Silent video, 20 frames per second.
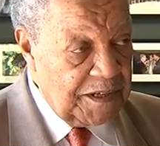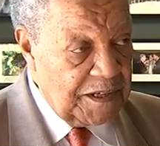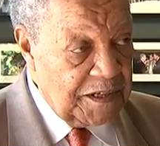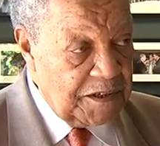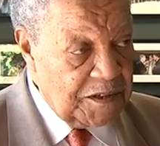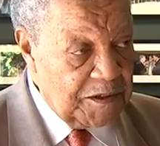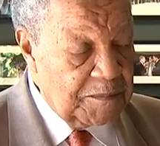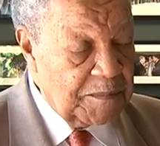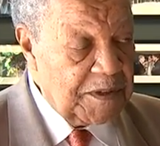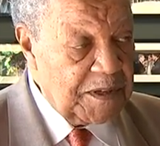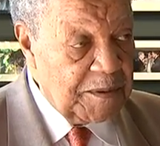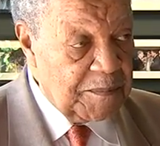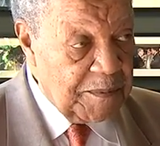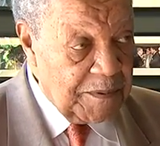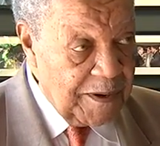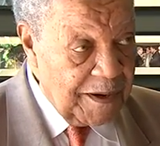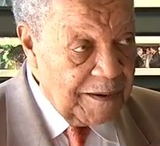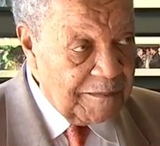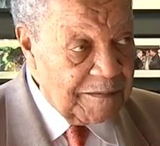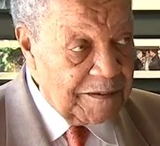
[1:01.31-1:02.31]
There could be a
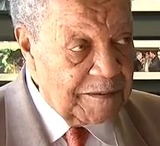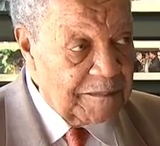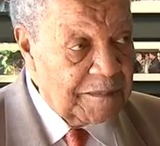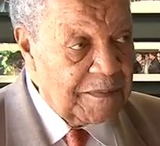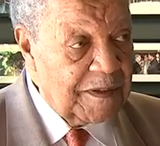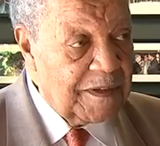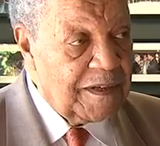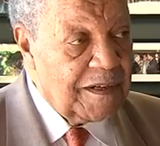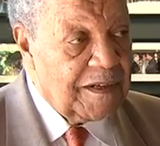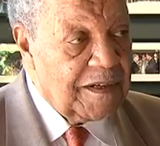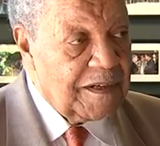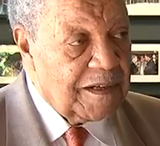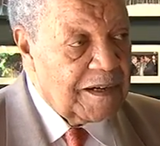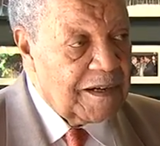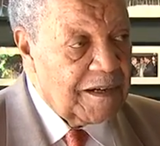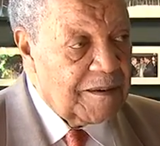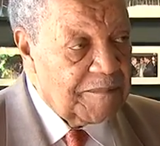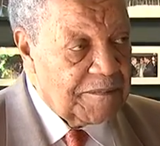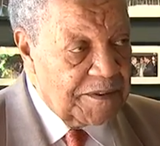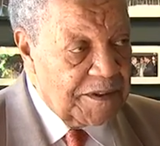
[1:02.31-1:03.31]
problem
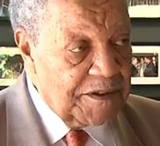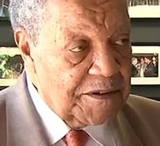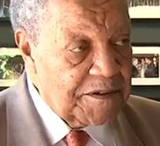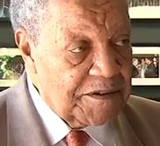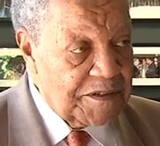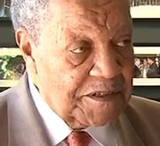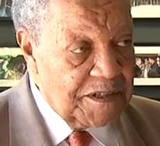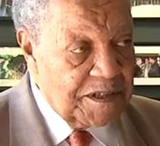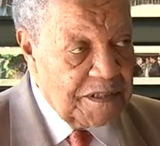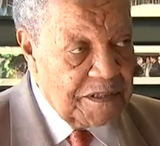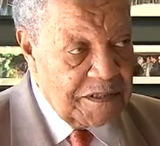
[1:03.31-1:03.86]
come Thursday,